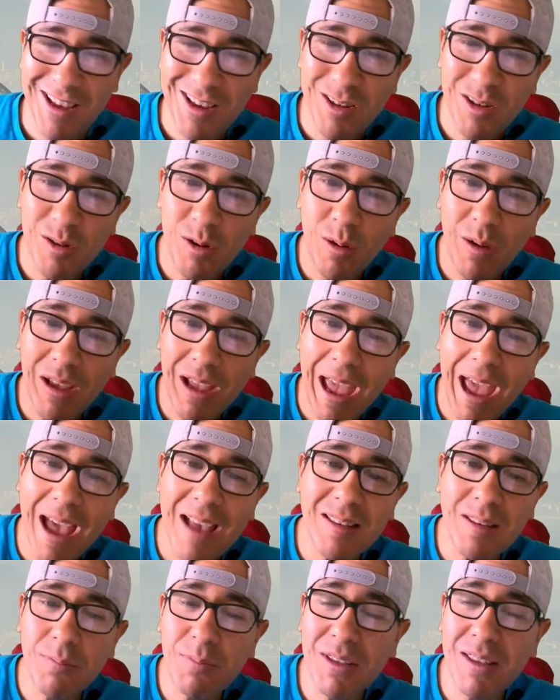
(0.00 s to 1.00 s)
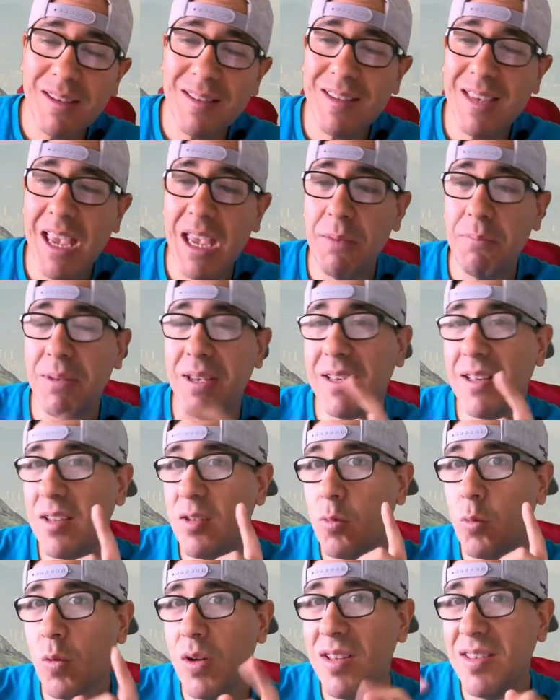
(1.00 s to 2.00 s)
So it has to be the same
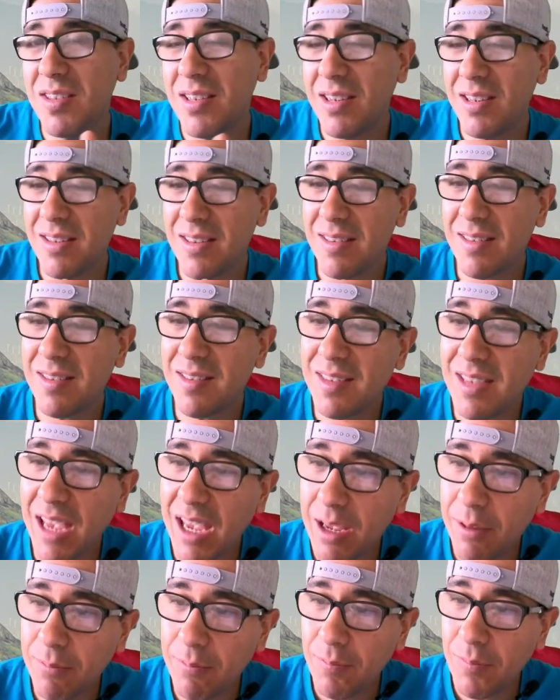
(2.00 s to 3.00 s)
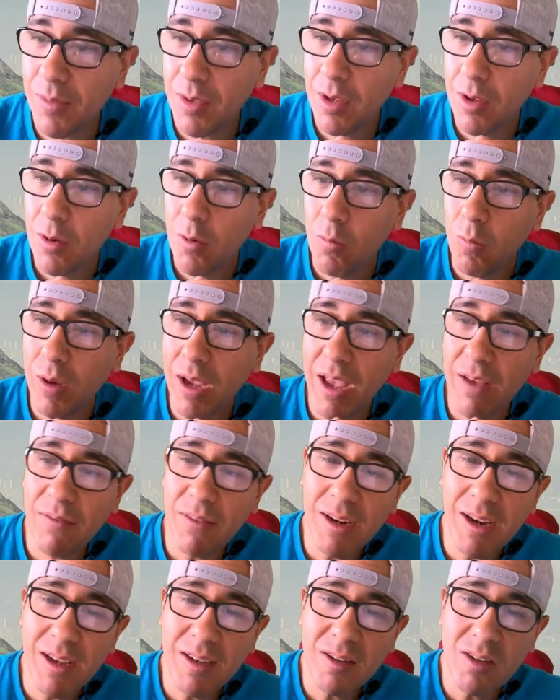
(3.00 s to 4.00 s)
because once it is the same, we have
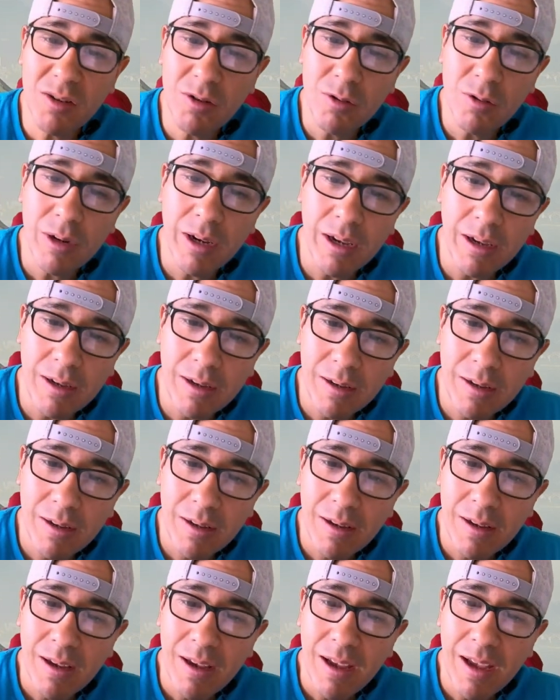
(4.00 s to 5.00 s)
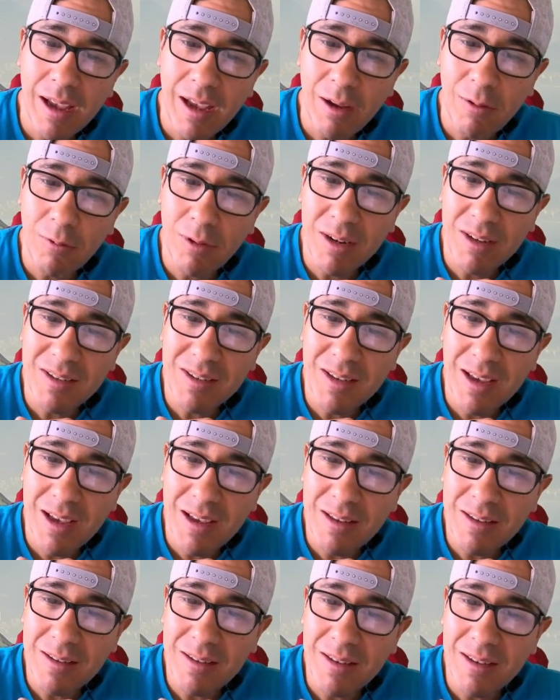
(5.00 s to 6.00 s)
a nice trick. And what it
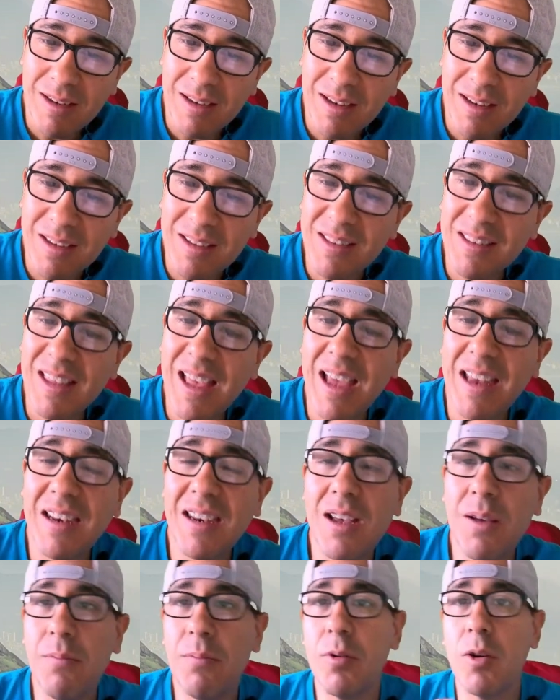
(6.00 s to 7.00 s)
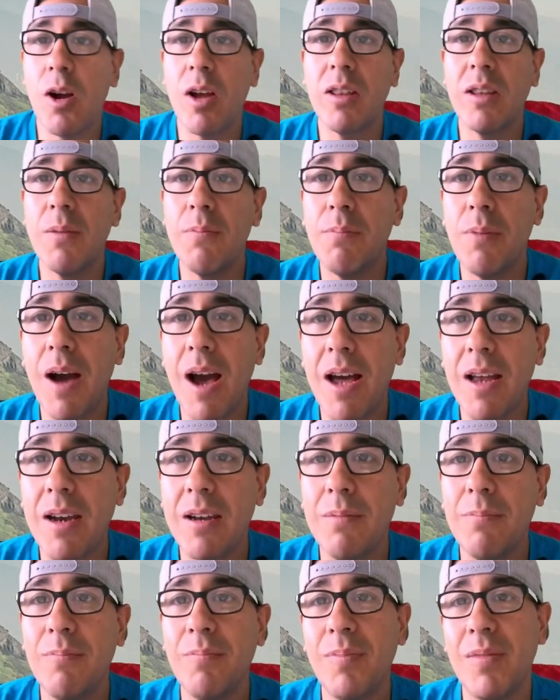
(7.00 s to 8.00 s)
says is that number on the
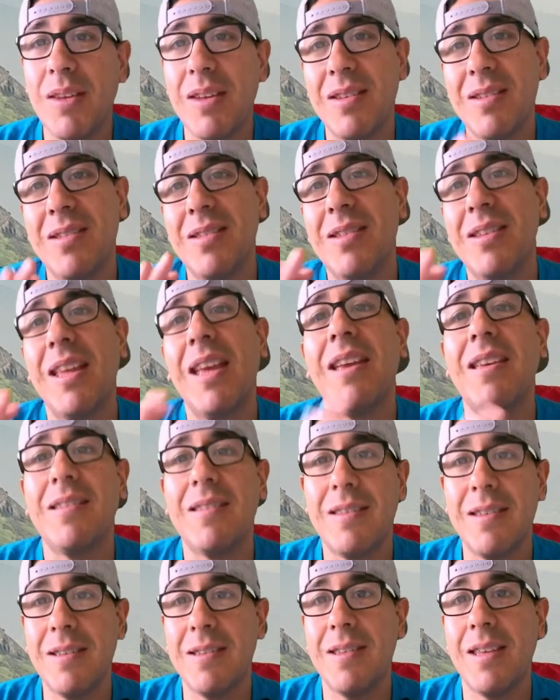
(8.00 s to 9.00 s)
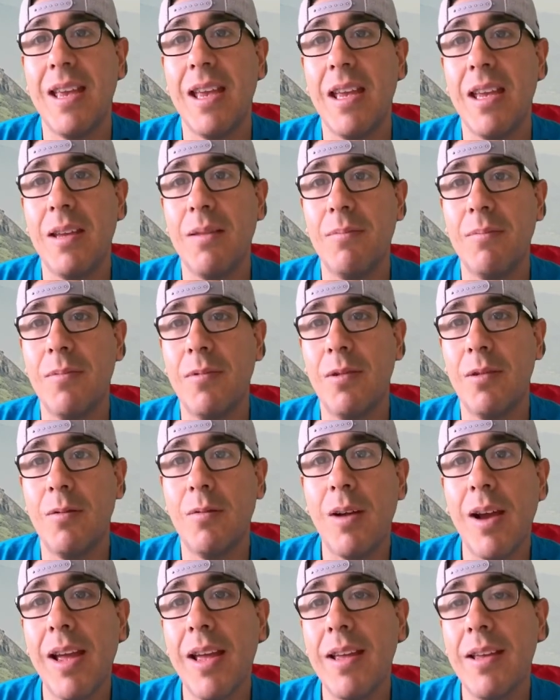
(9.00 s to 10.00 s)
bottom stays the same,
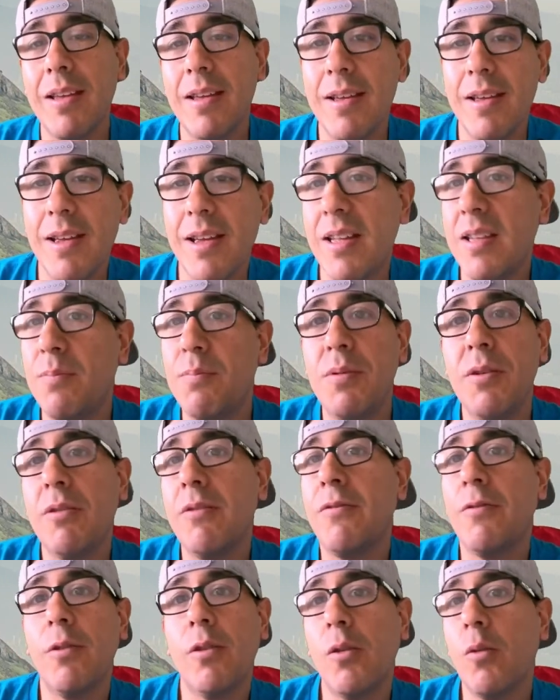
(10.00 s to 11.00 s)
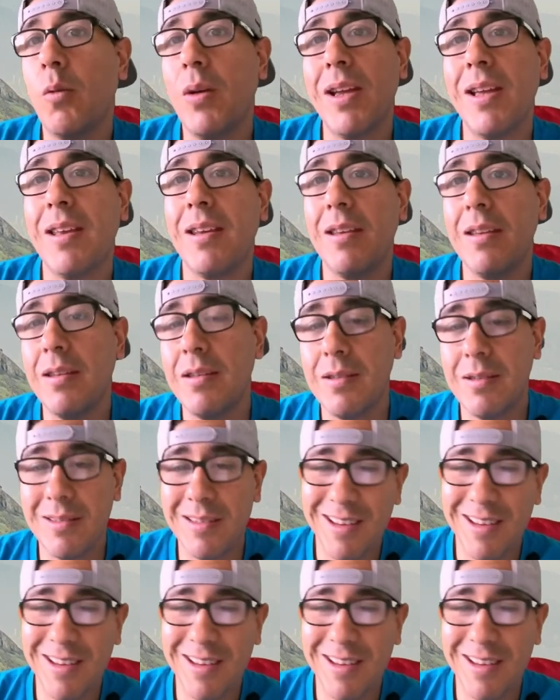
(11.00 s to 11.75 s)
right? It's beautiful the way it is.